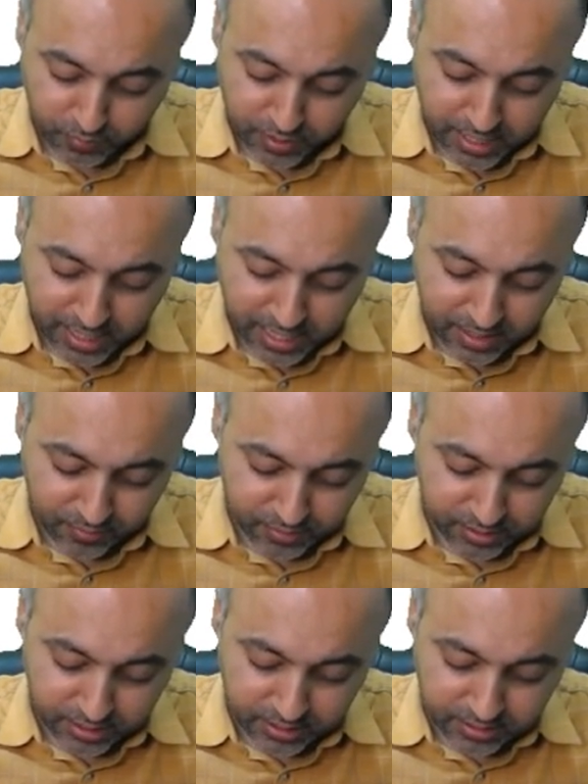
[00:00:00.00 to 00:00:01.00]
we have
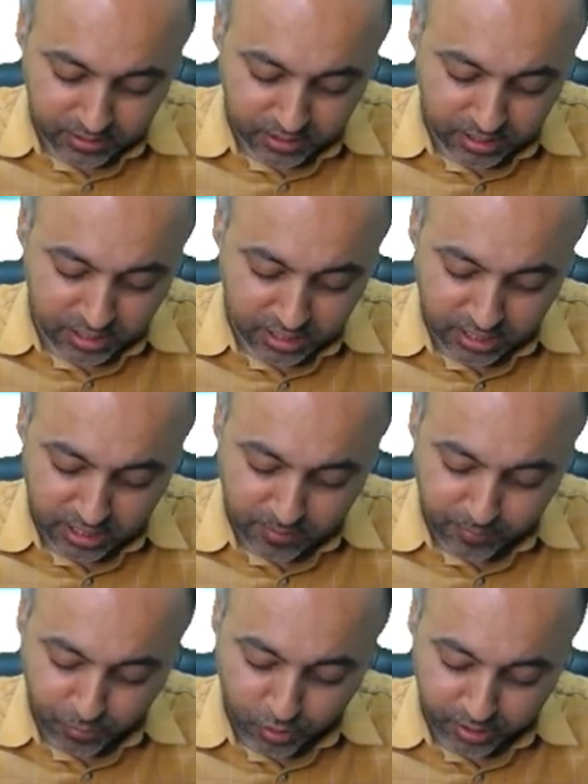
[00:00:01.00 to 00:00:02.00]
these three
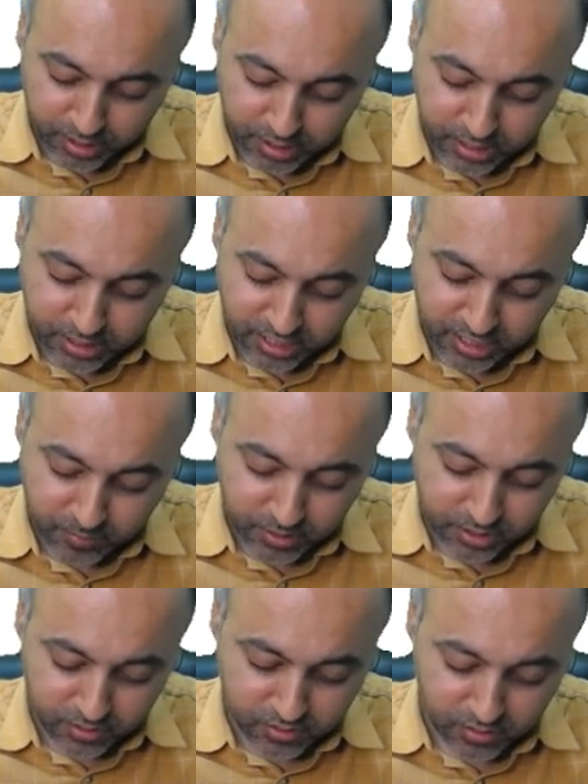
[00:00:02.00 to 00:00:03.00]
important
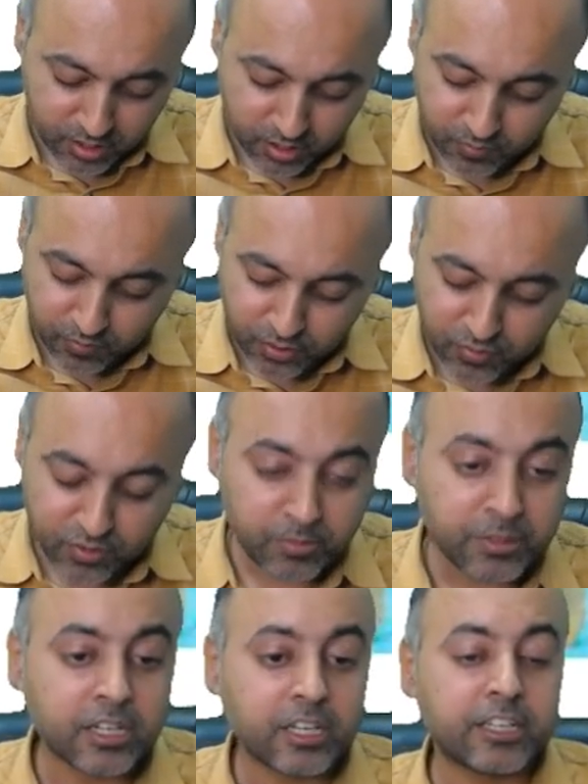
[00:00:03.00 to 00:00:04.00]
images which
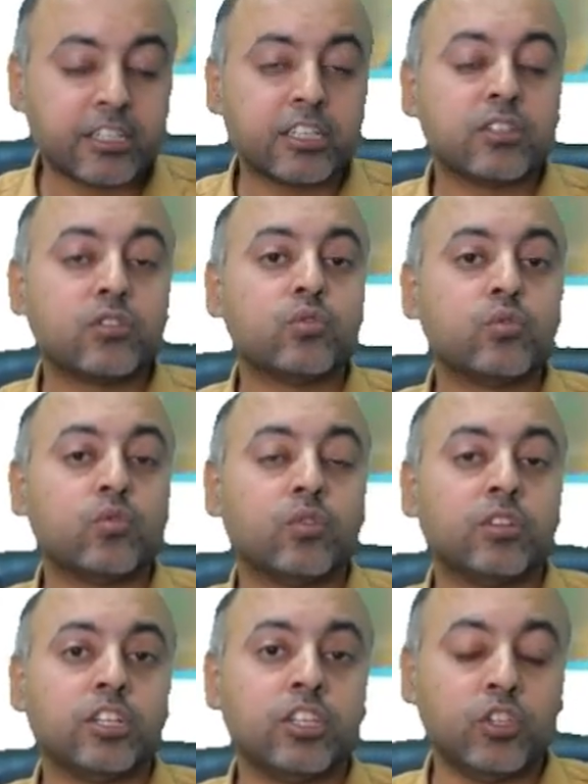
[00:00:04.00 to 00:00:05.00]
will be related
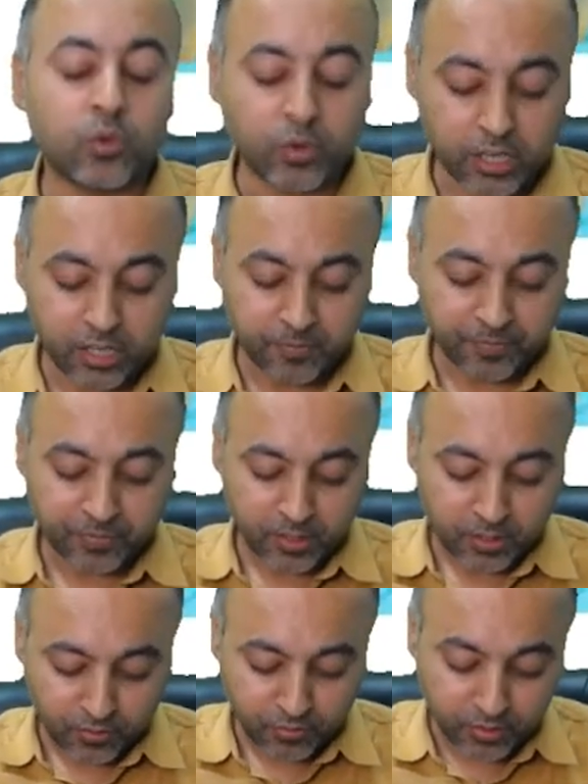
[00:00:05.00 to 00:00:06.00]
to the urine.
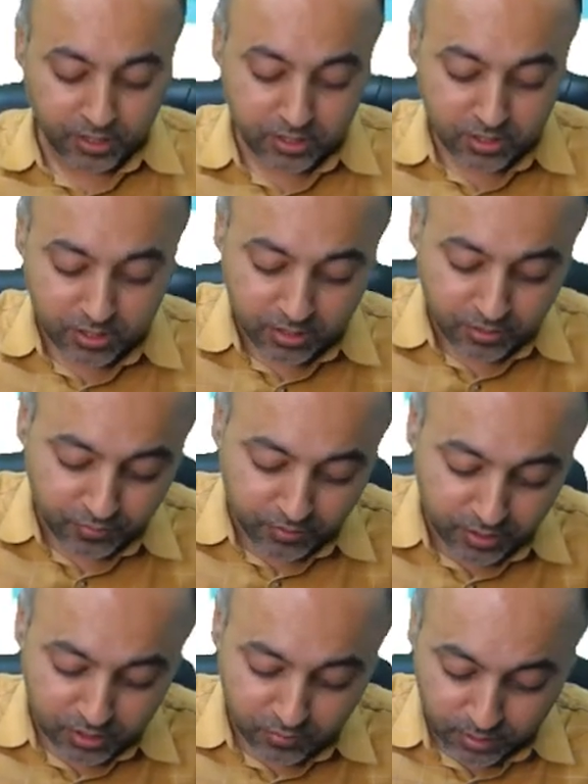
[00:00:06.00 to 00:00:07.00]

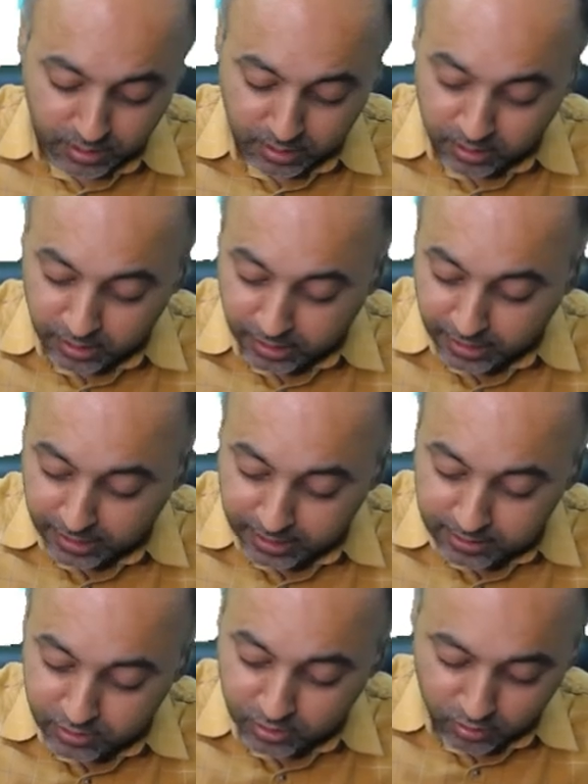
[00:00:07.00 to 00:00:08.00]
First one,
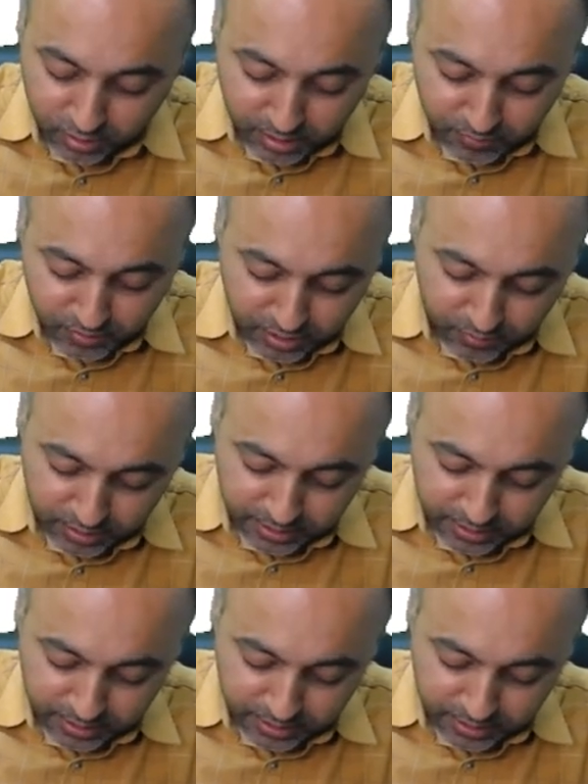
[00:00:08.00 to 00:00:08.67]
as you can very